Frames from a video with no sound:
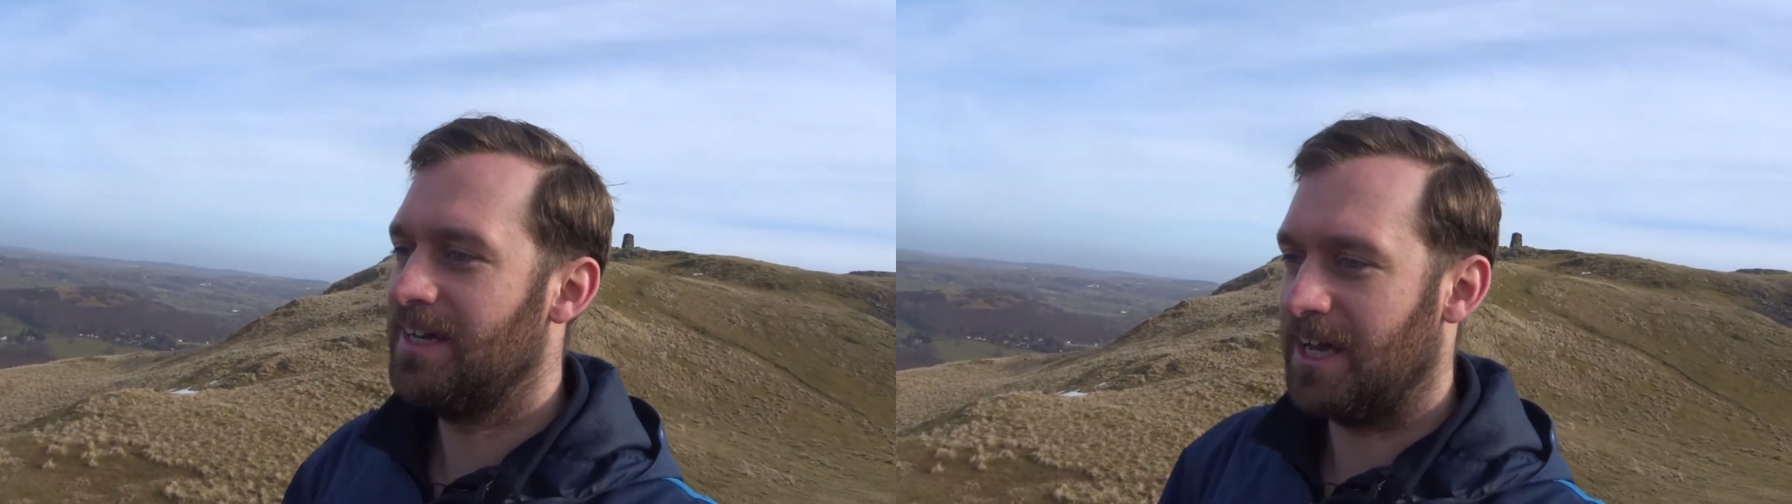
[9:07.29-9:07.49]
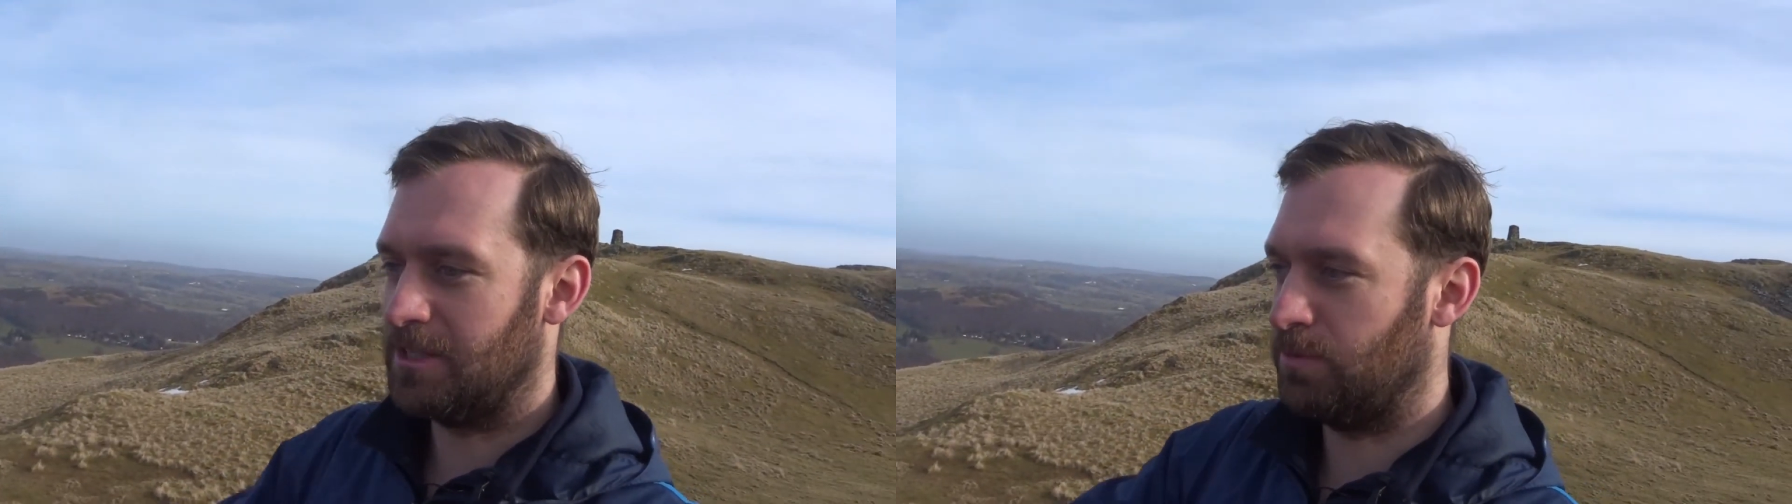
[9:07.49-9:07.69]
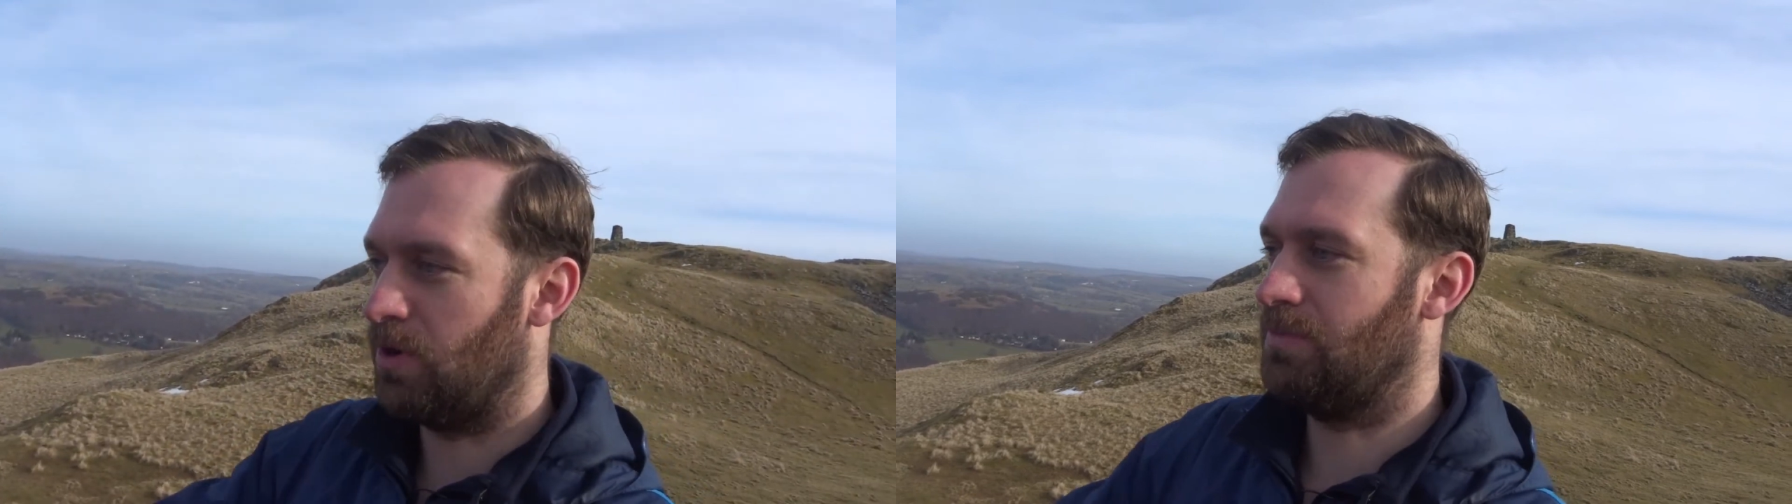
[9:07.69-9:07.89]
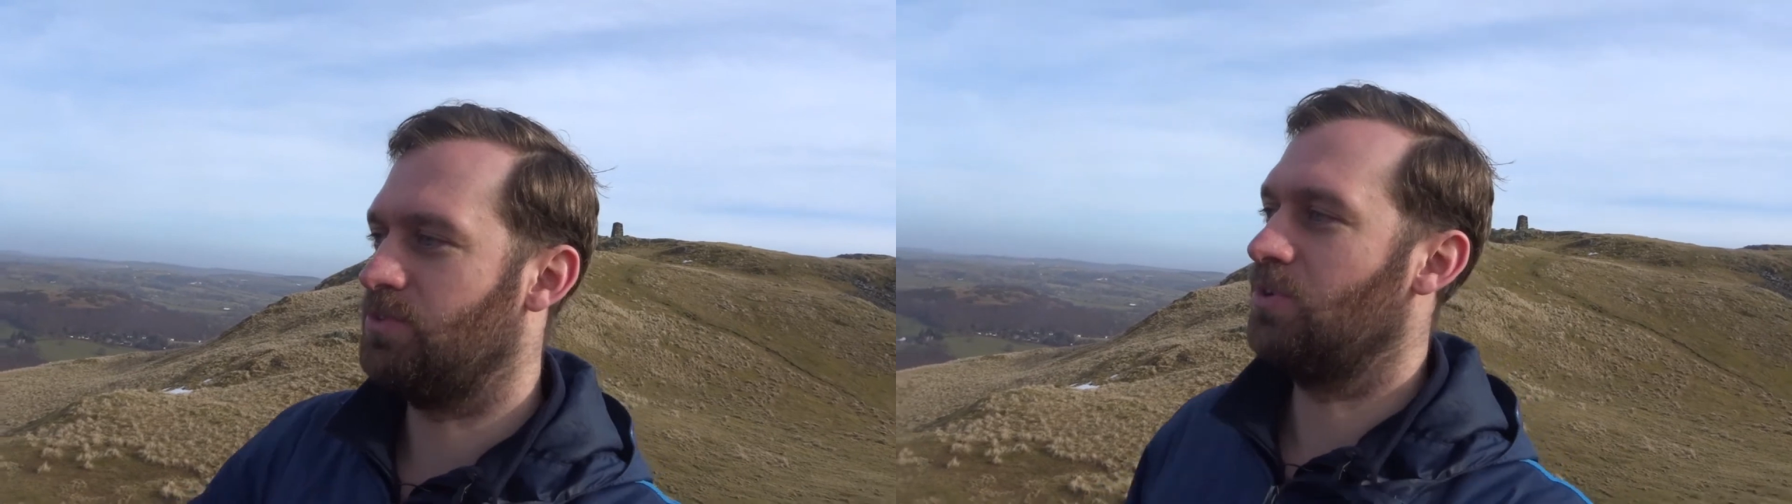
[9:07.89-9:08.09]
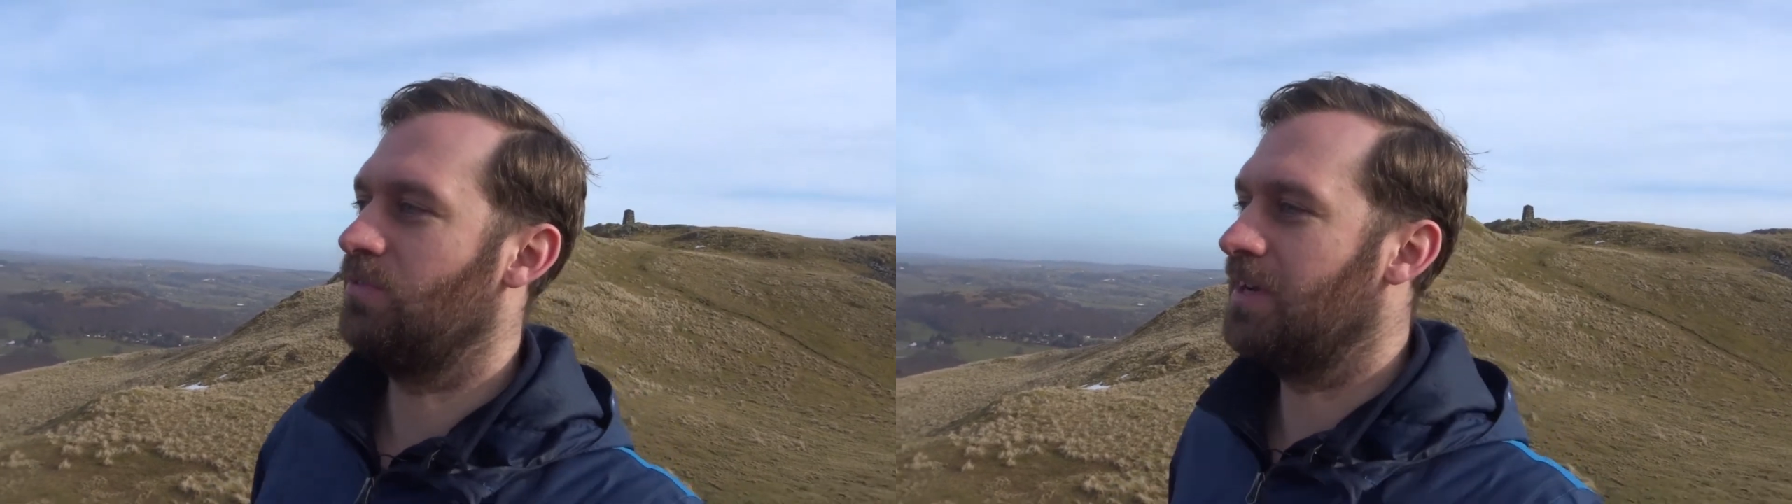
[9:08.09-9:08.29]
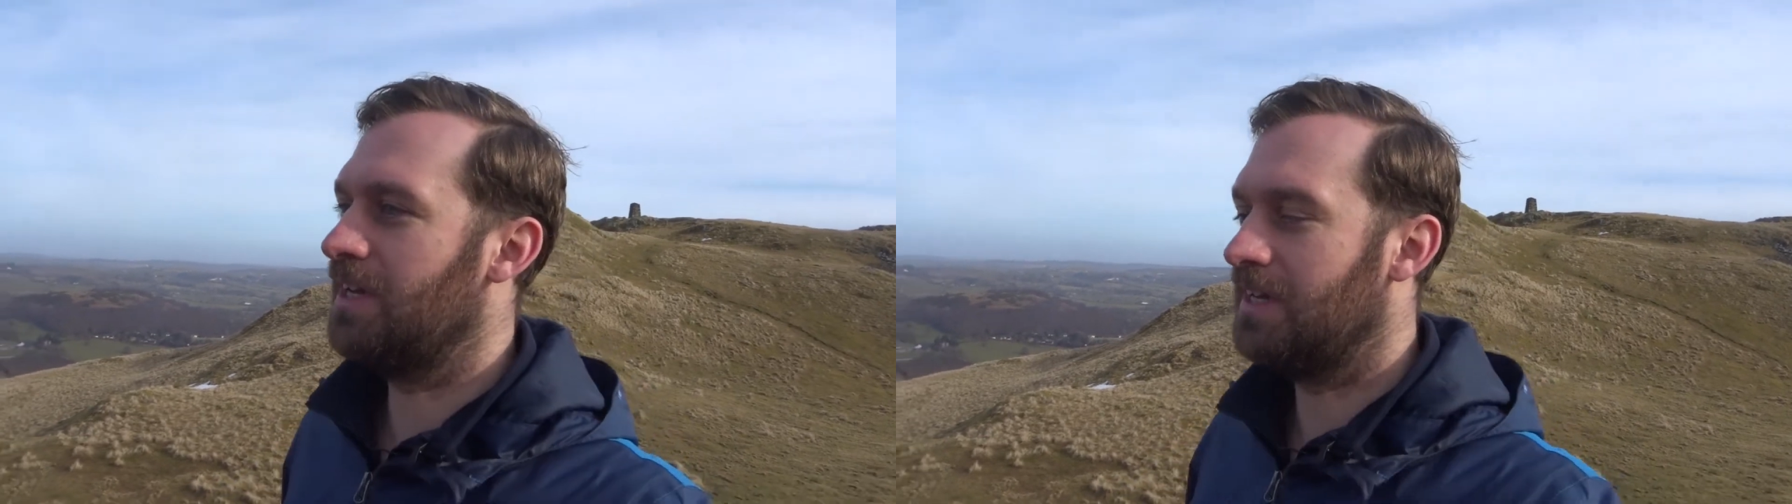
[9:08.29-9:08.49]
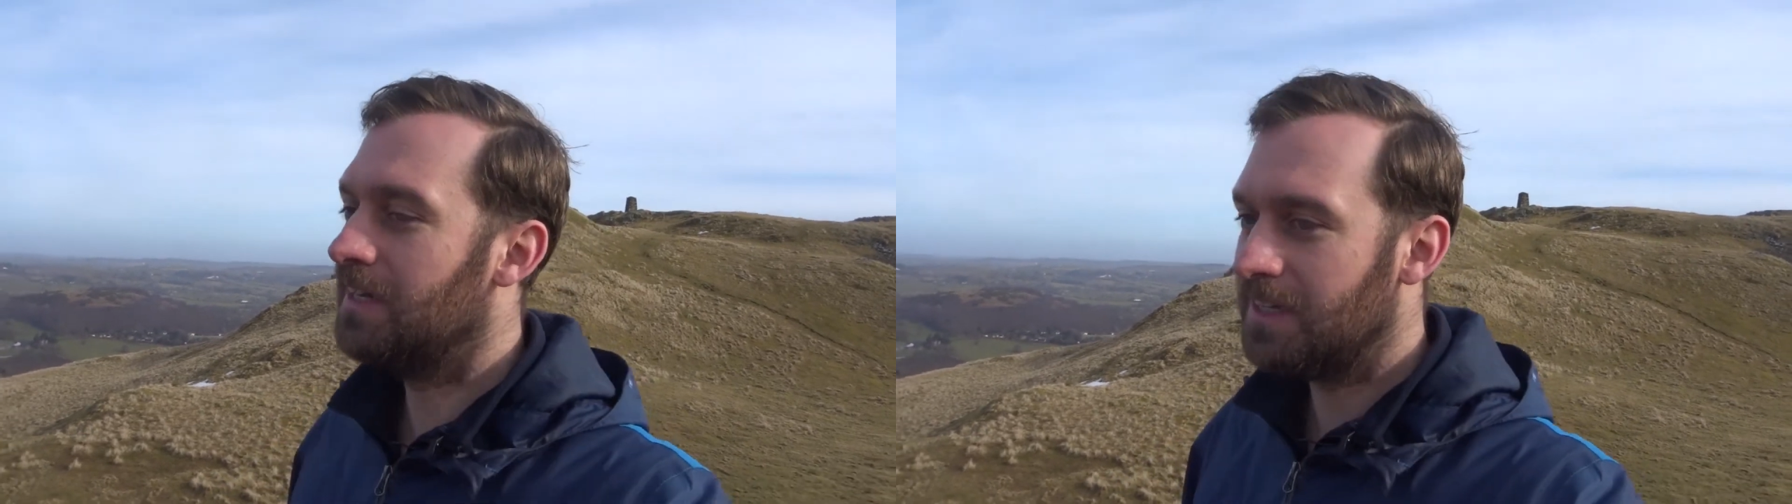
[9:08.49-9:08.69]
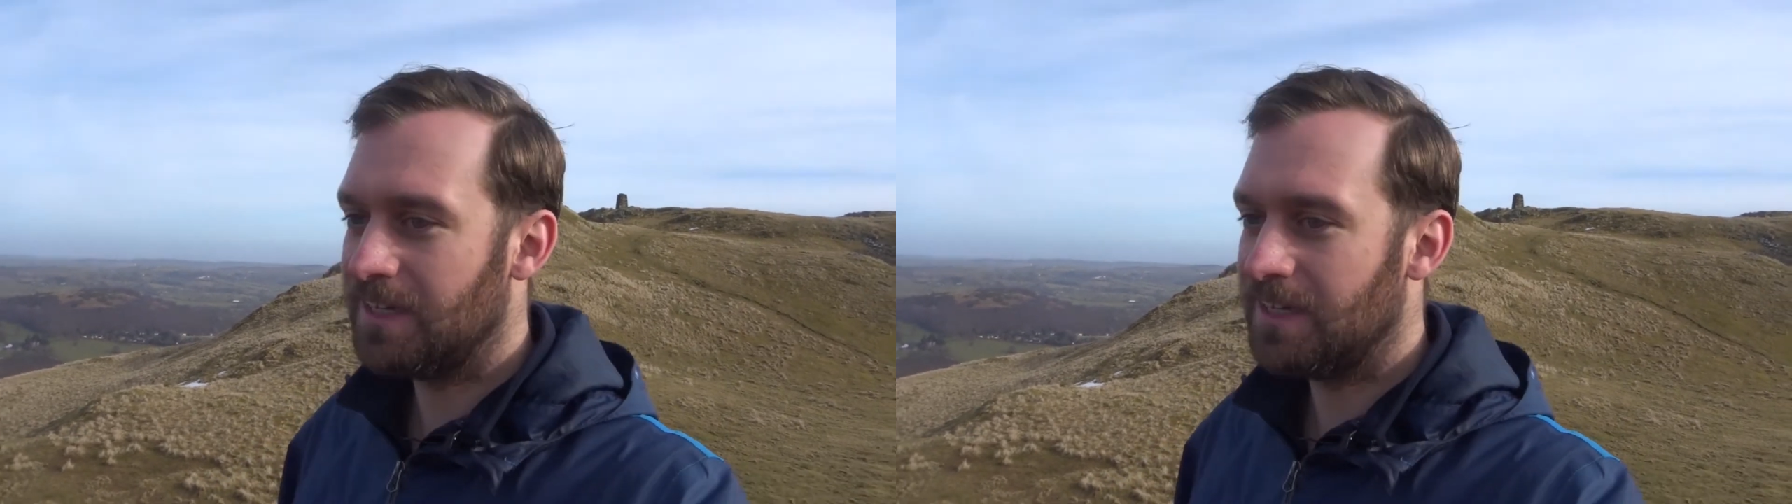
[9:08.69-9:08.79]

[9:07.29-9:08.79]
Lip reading: explore what's over here,